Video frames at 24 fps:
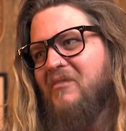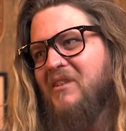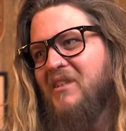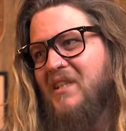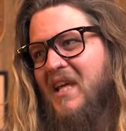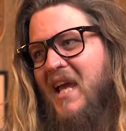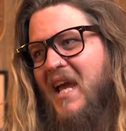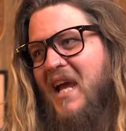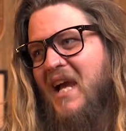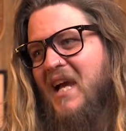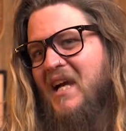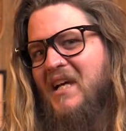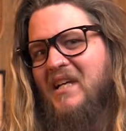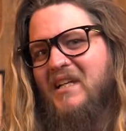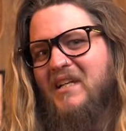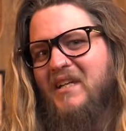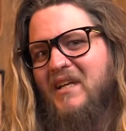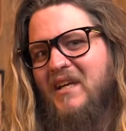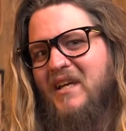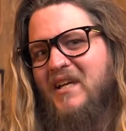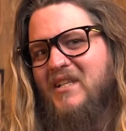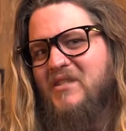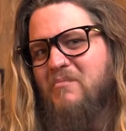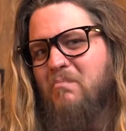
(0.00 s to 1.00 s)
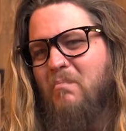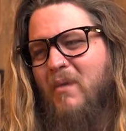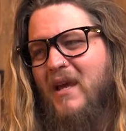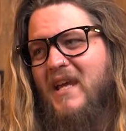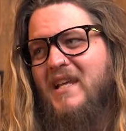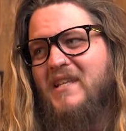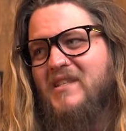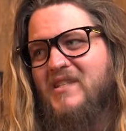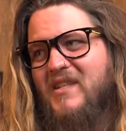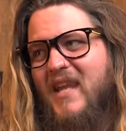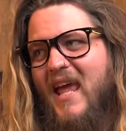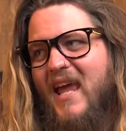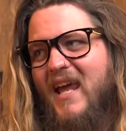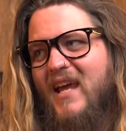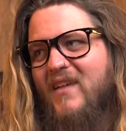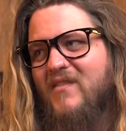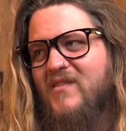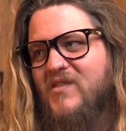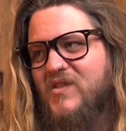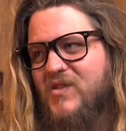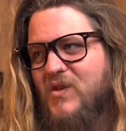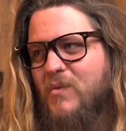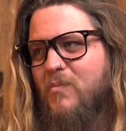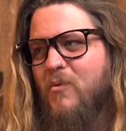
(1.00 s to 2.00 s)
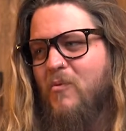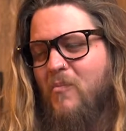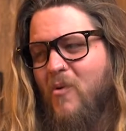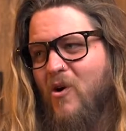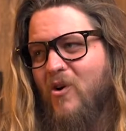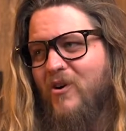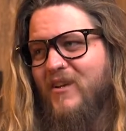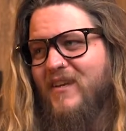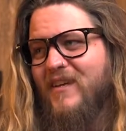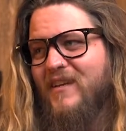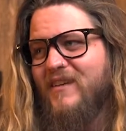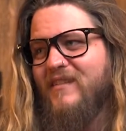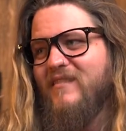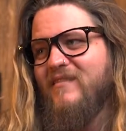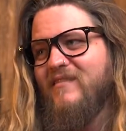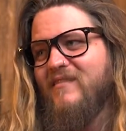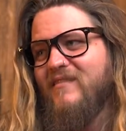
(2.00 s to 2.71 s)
Yeah, it's Beans Day at the supermarket.